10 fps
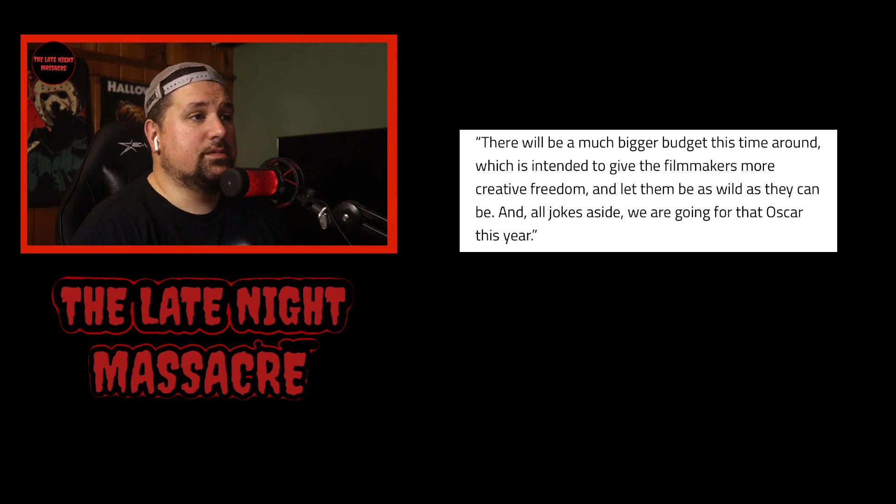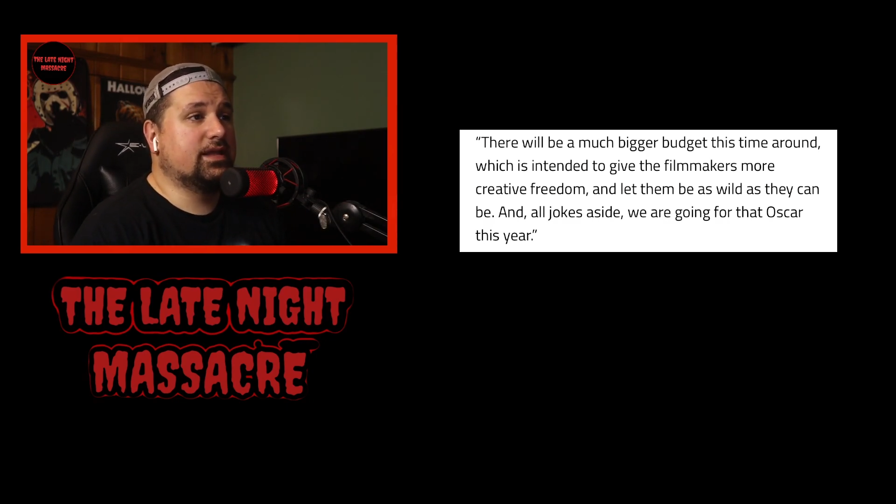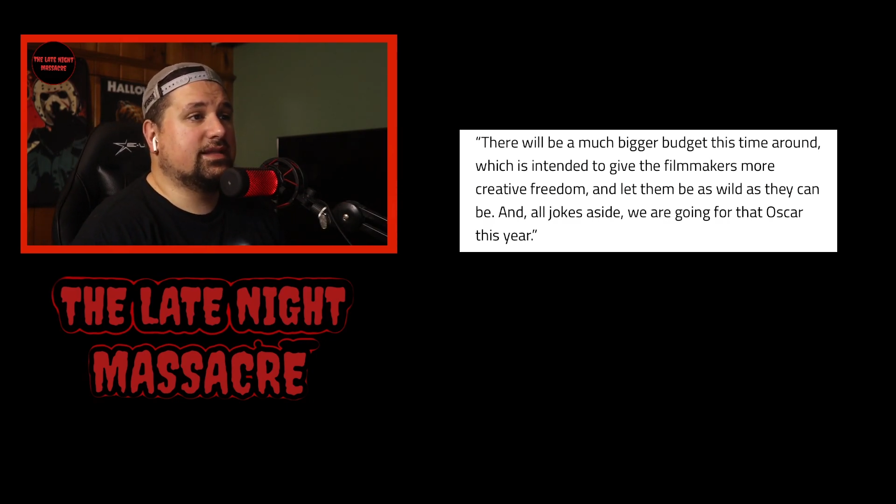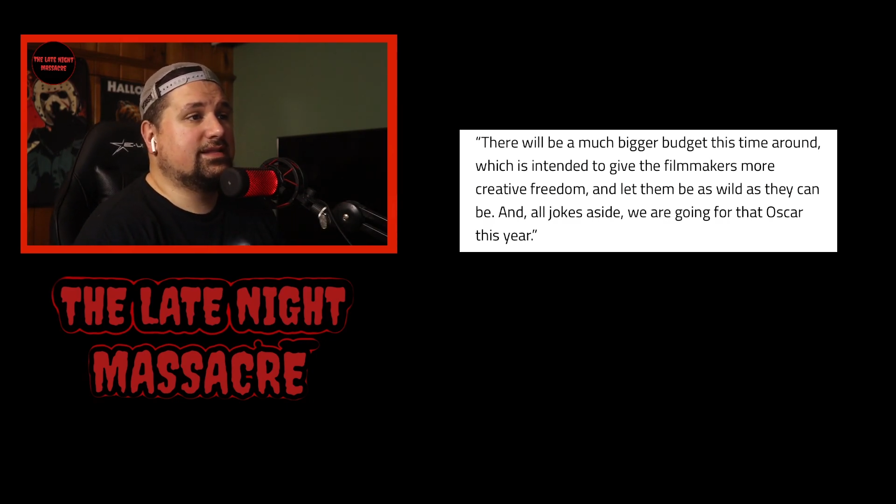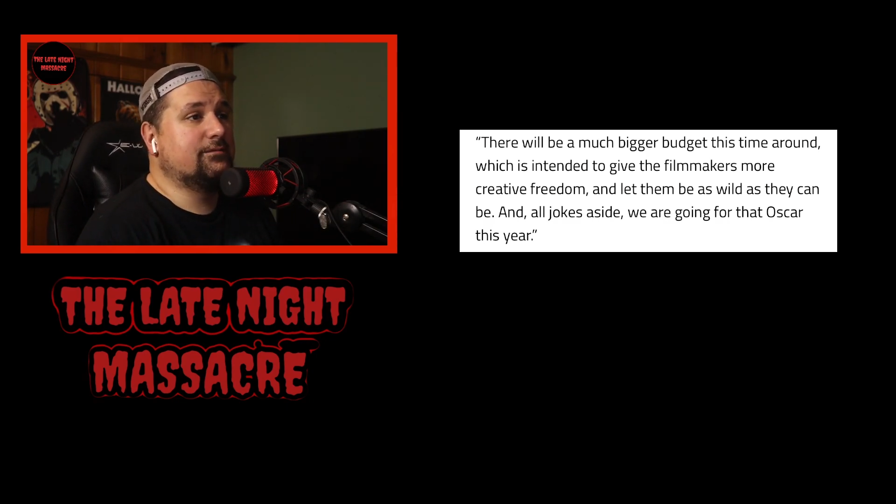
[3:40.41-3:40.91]

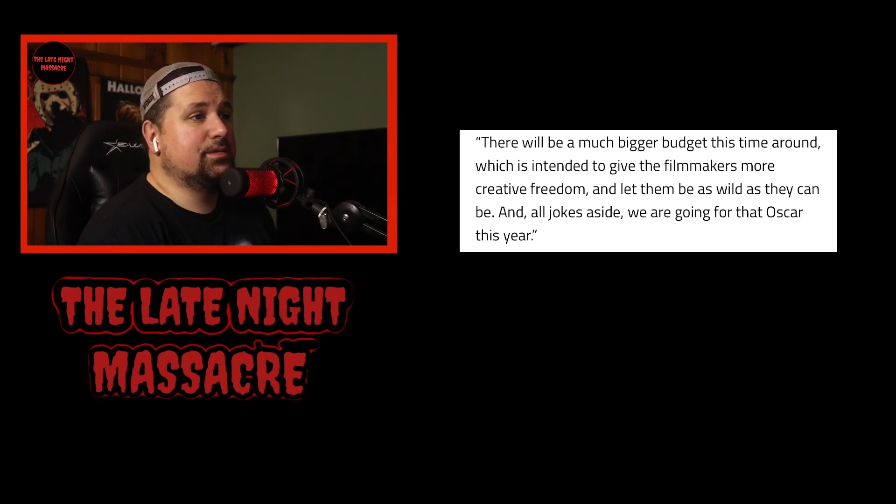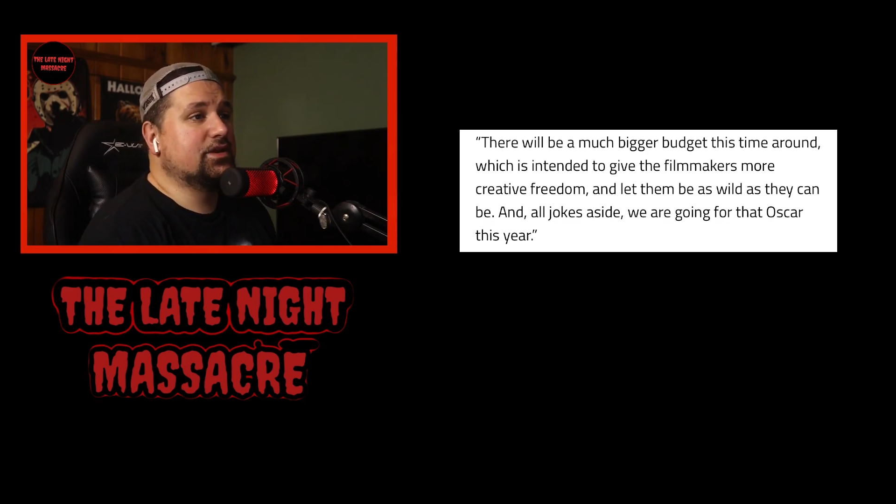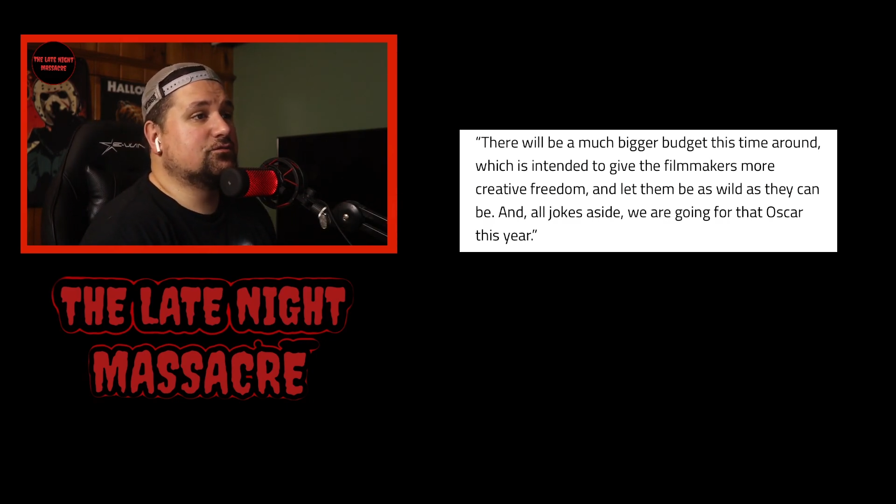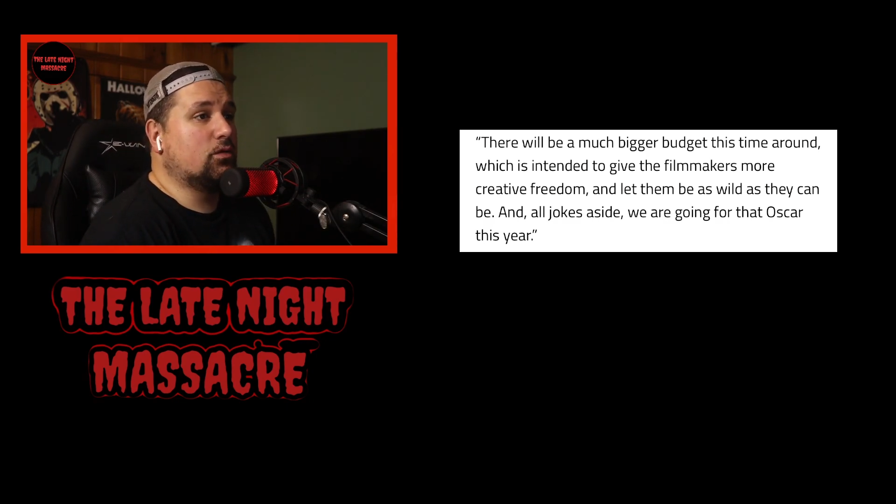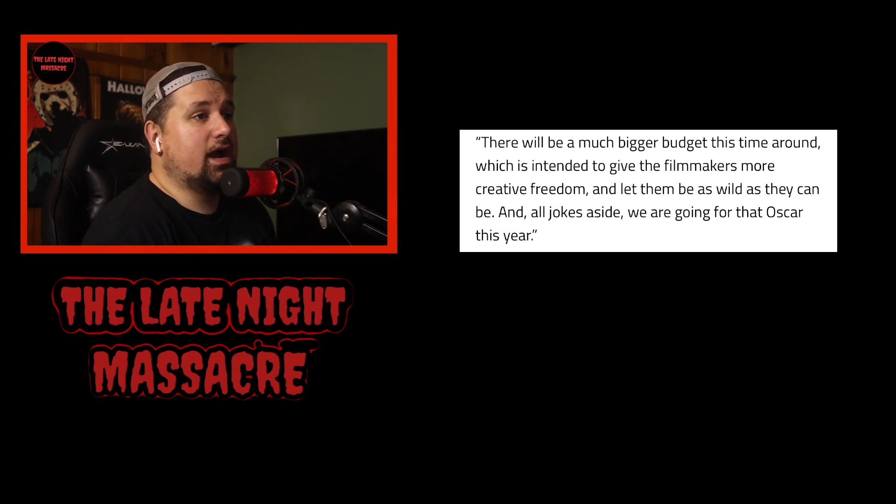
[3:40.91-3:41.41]
and let them be
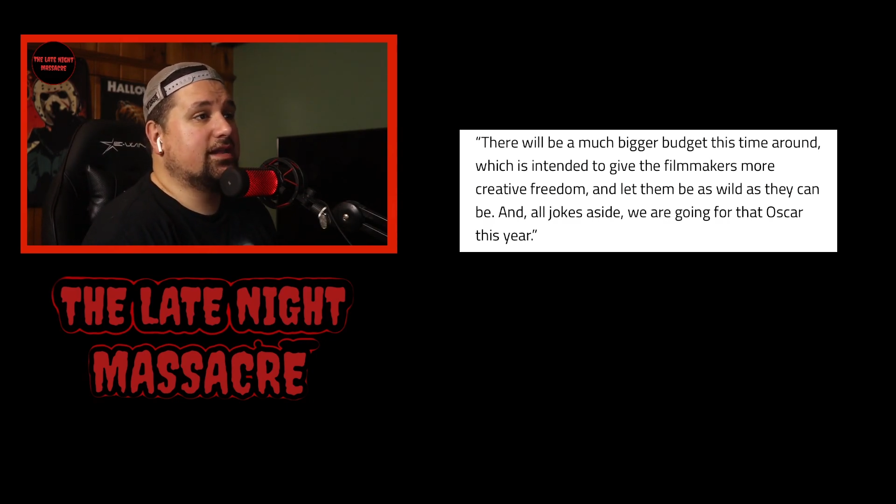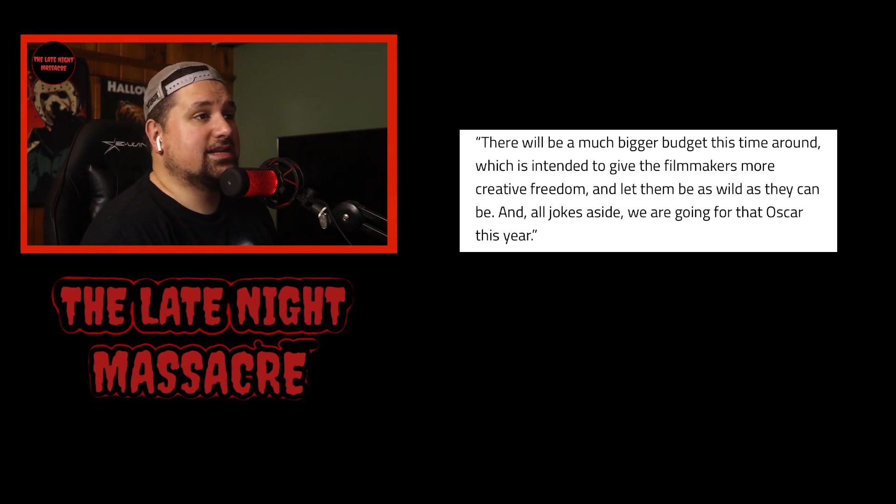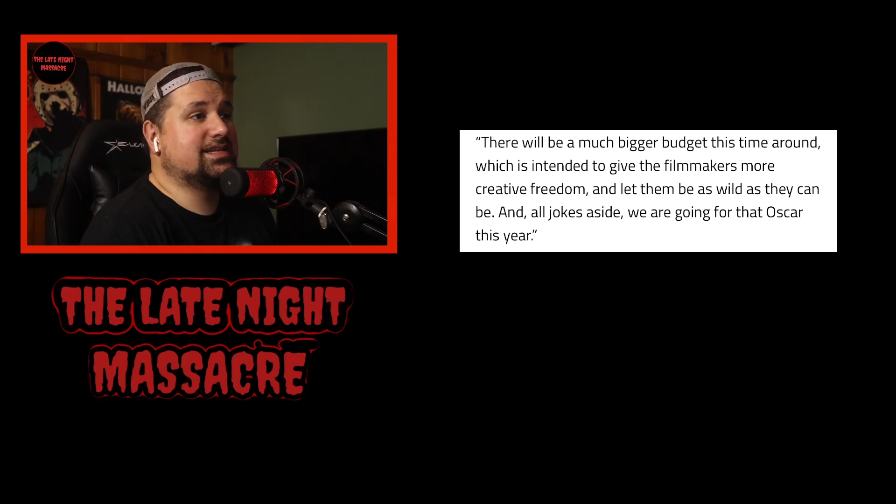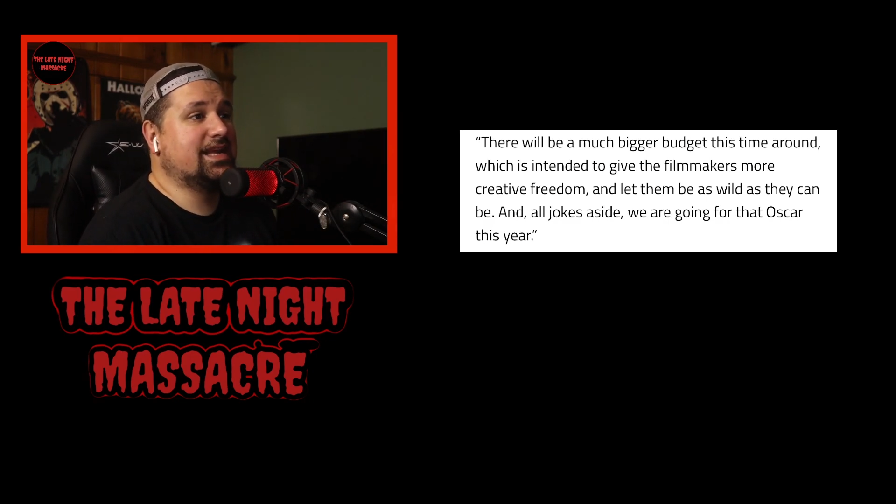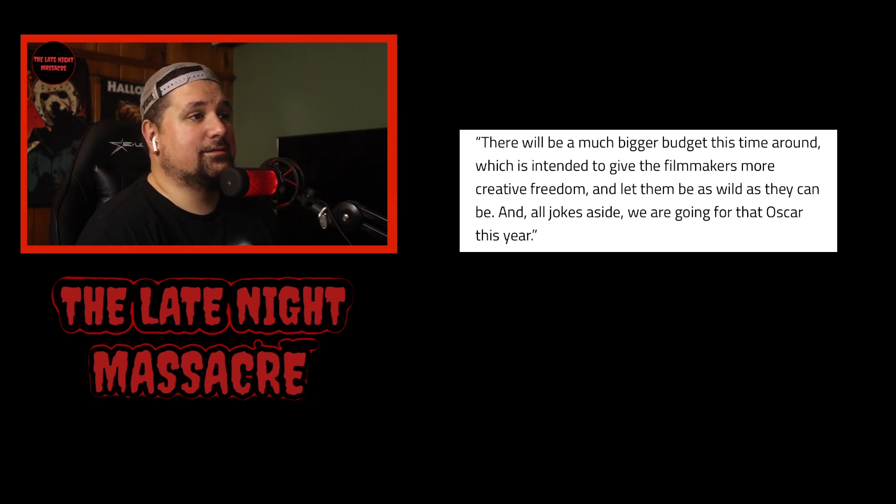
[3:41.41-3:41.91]
as wild
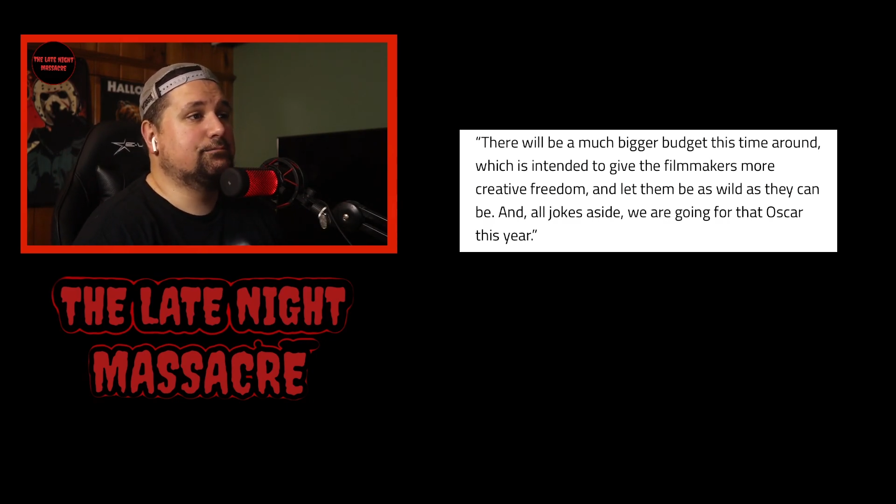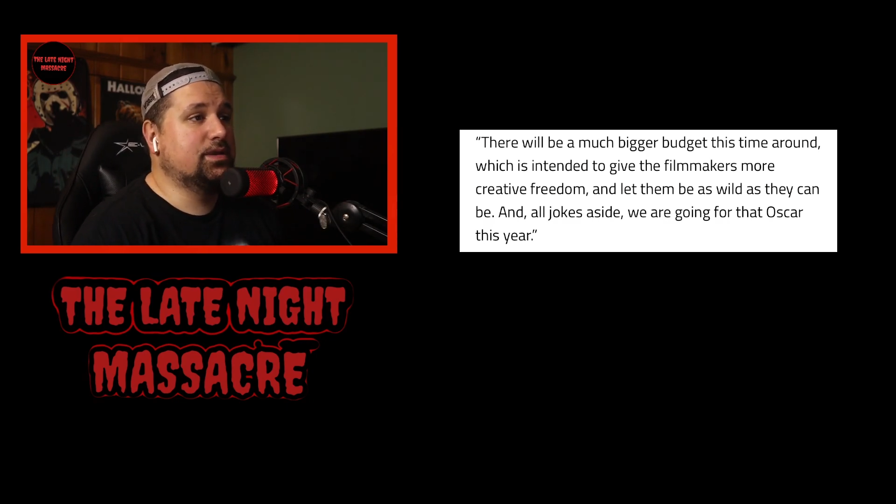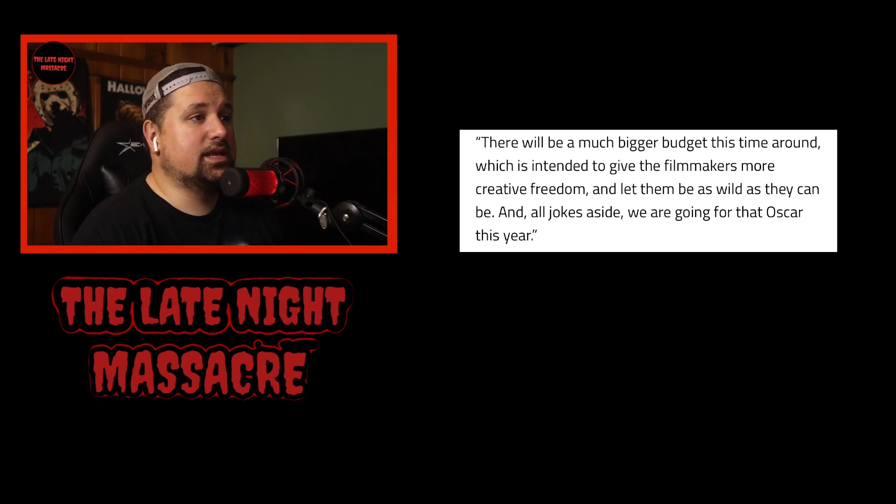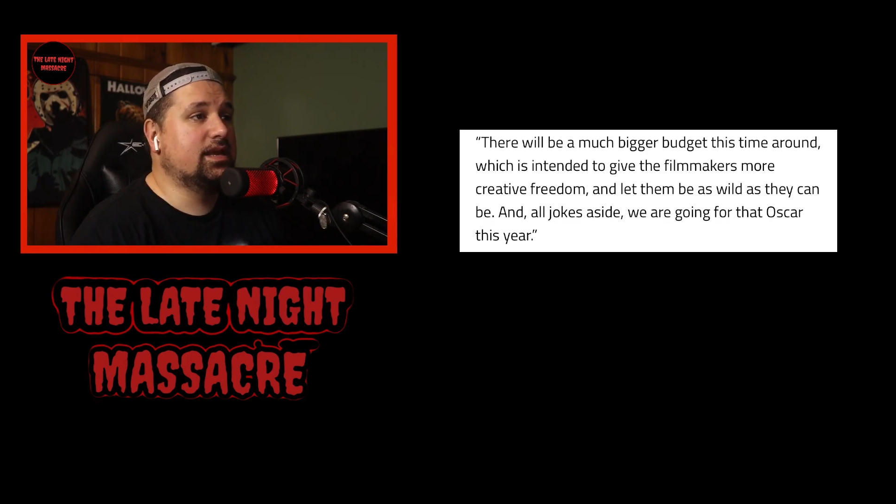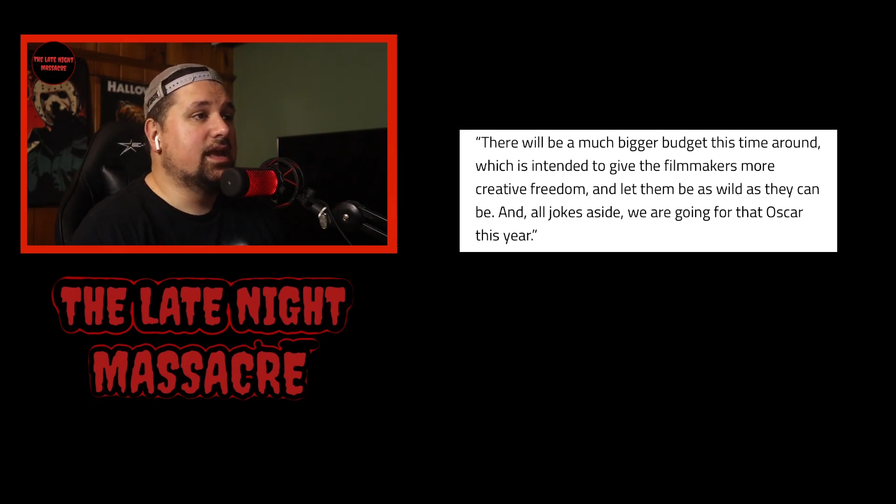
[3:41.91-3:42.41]
as they can
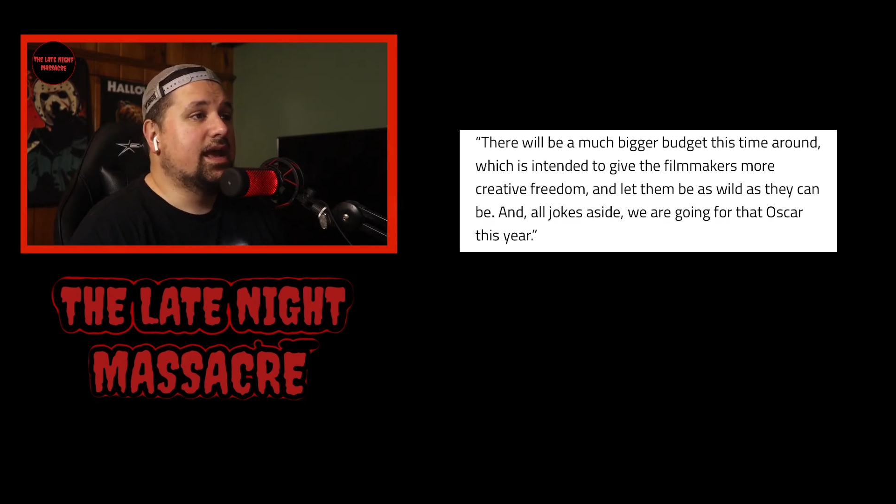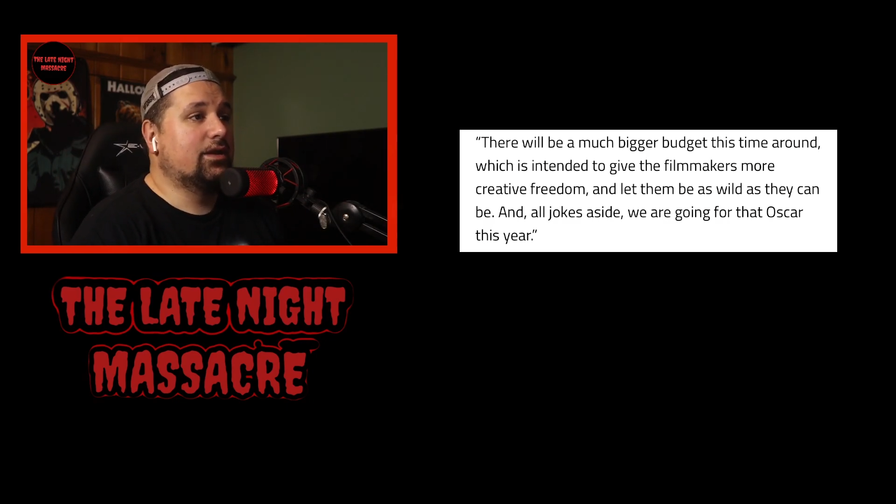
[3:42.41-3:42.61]
be.